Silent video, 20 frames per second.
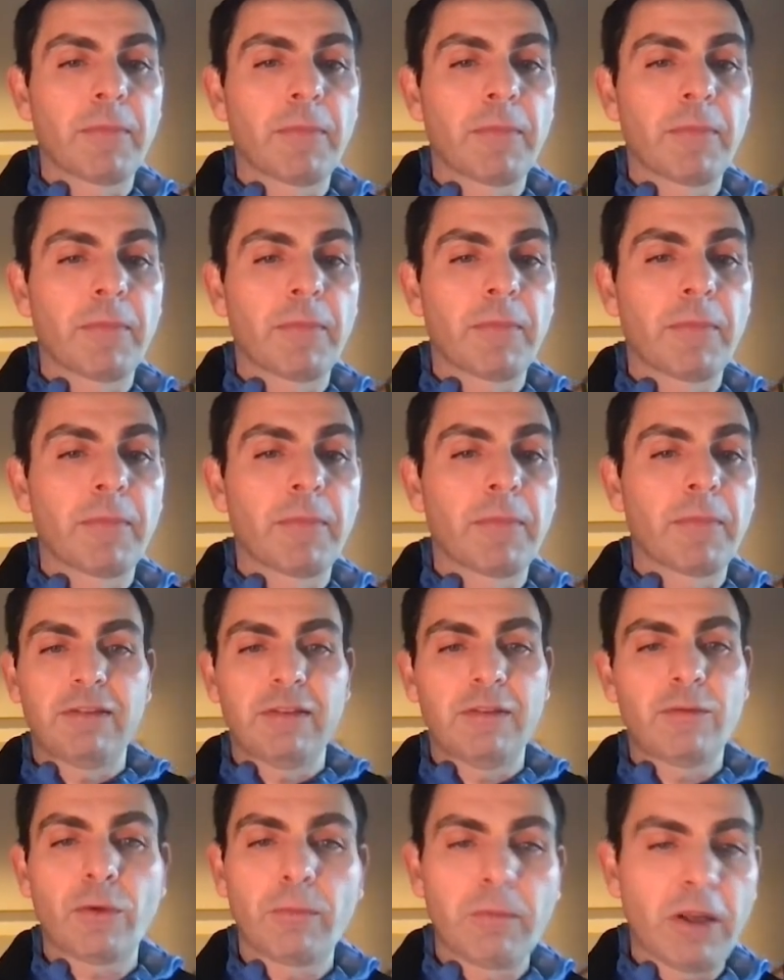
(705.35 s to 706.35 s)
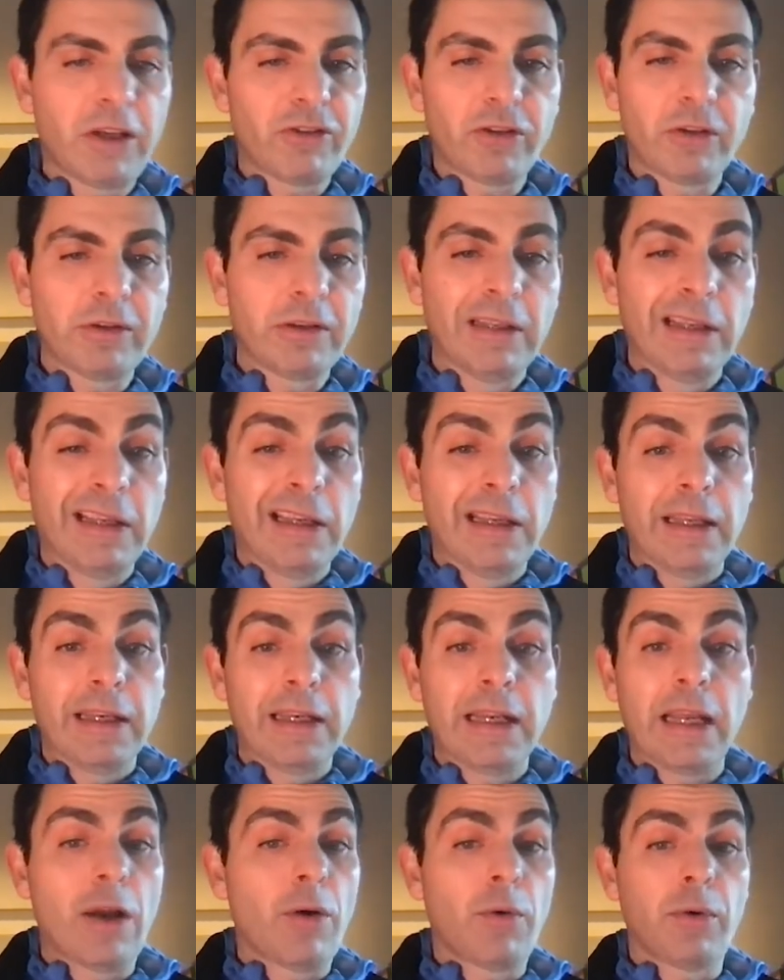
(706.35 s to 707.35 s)
You get this information.
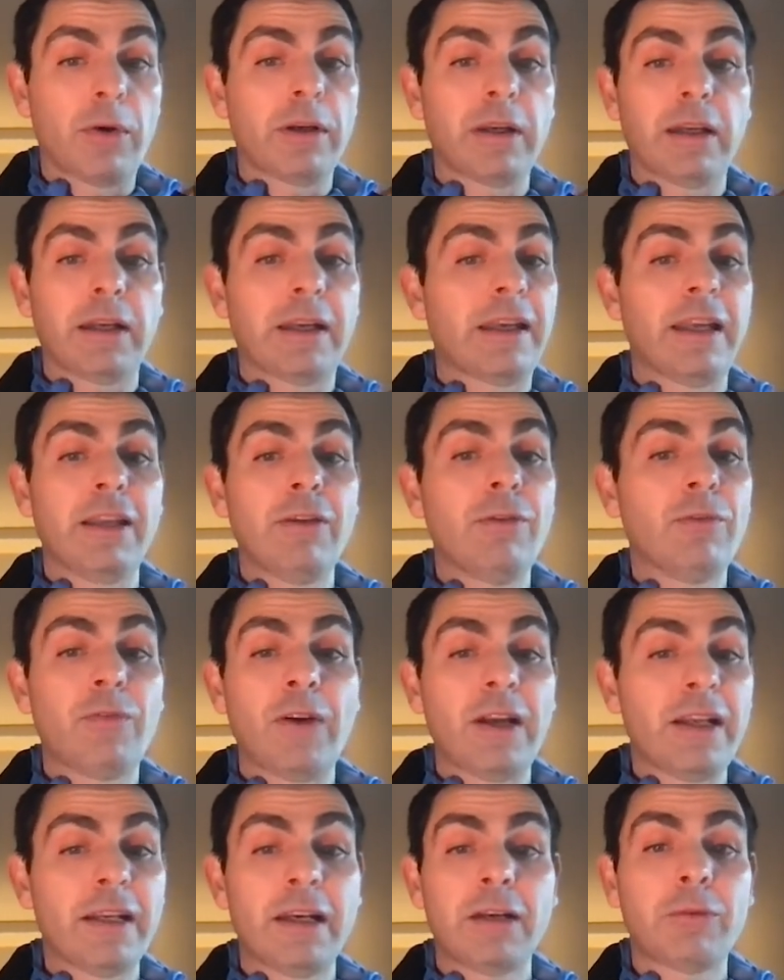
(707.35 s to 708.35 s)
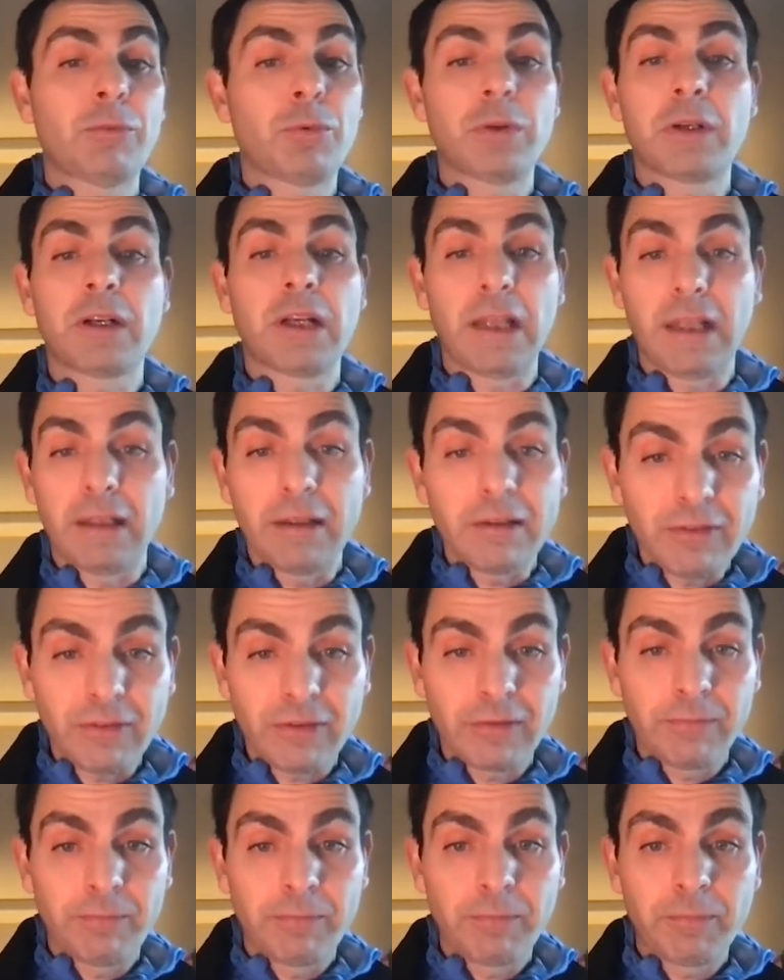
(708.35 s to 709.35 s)
Now, can you find out where
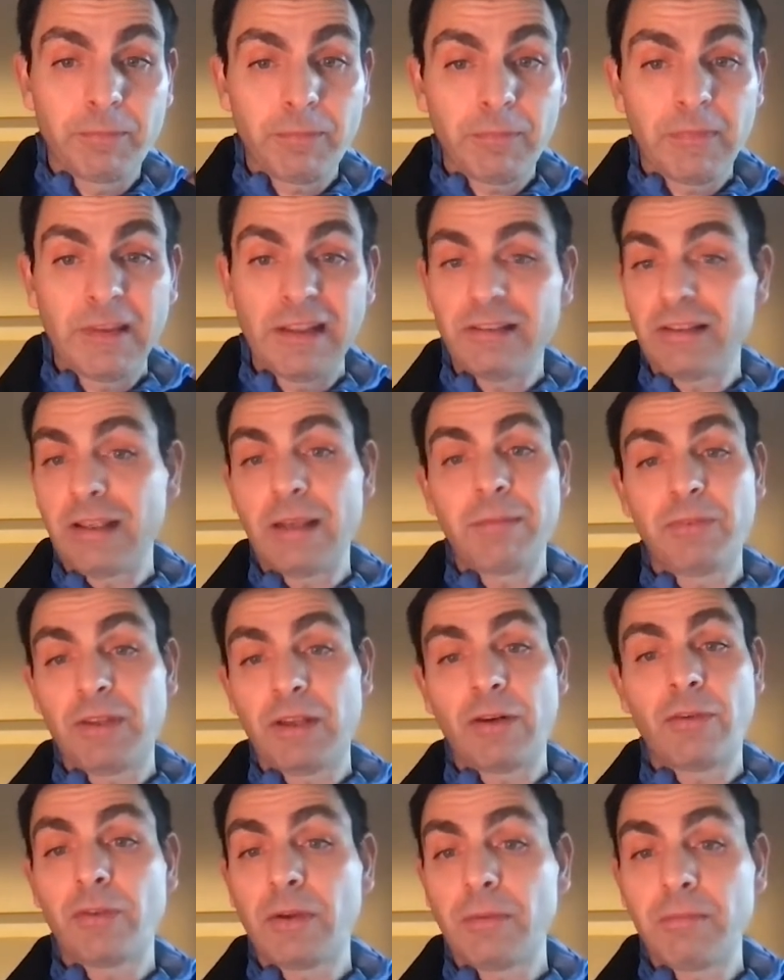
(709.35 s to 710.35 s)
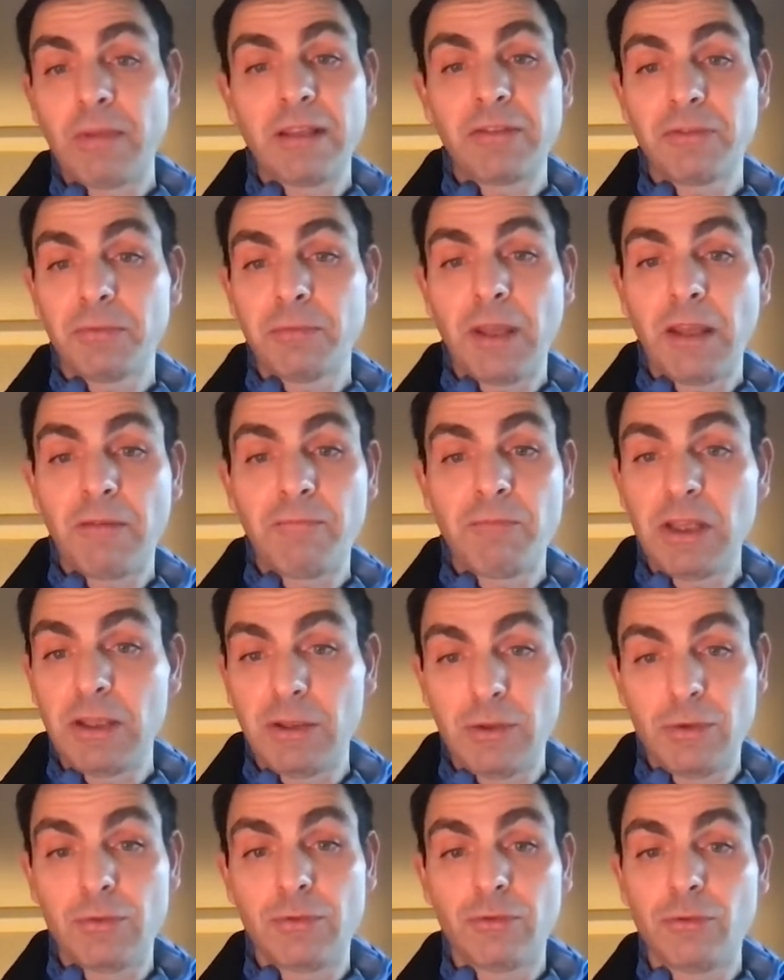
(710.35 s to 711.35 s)
else the same set of commands may have been
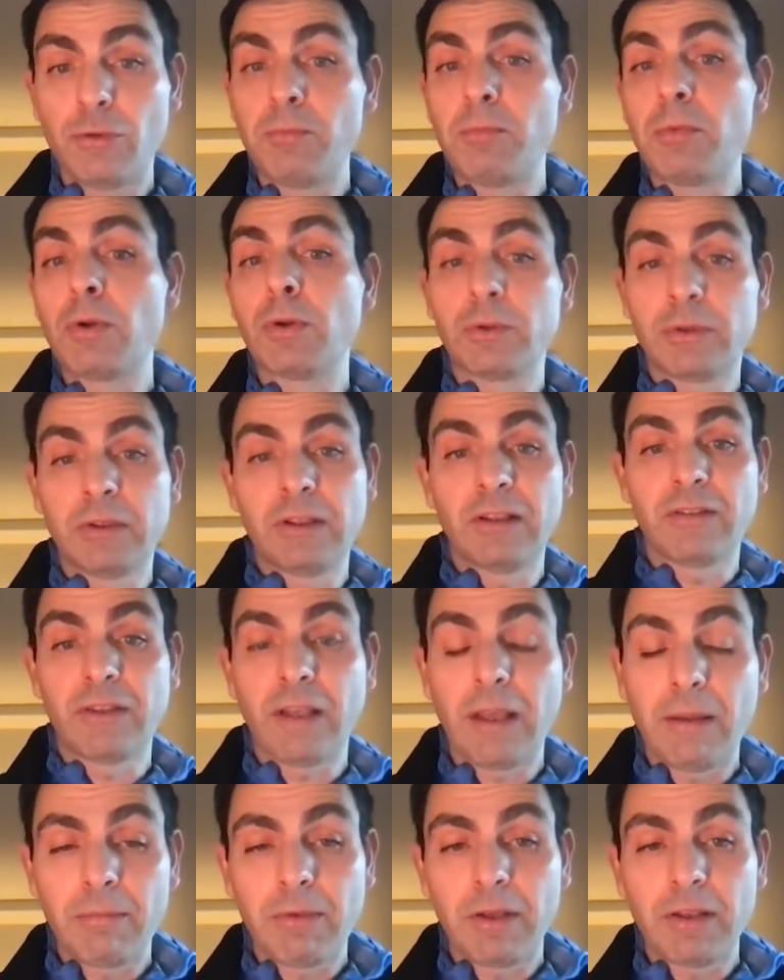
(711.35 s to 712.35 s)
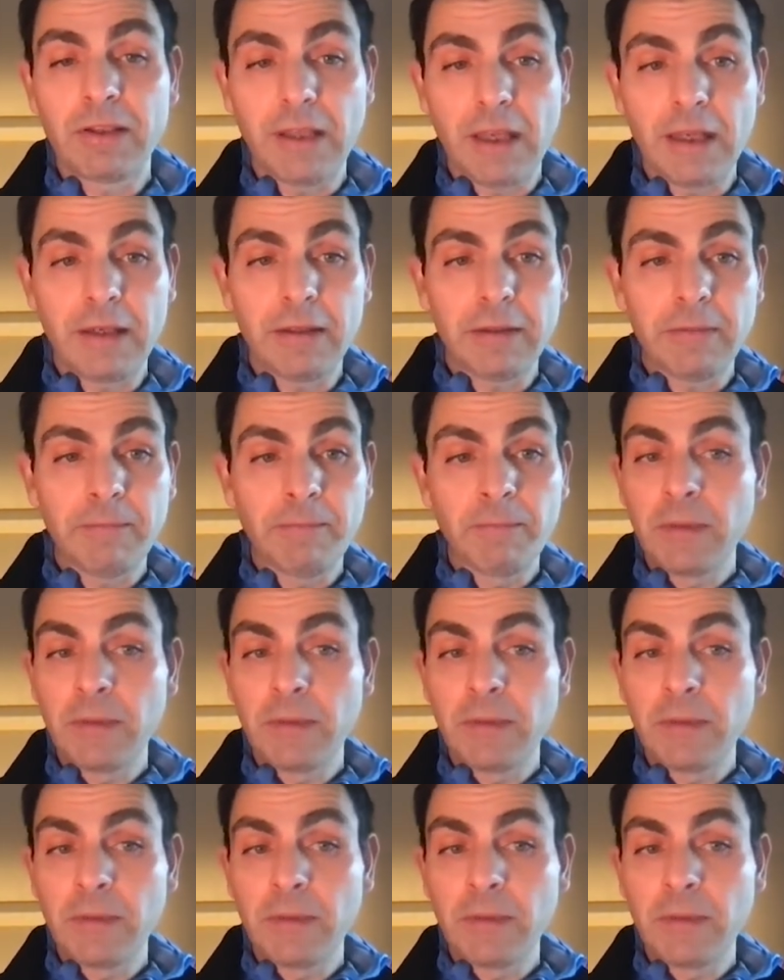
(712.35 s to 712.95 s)
used to build the same container?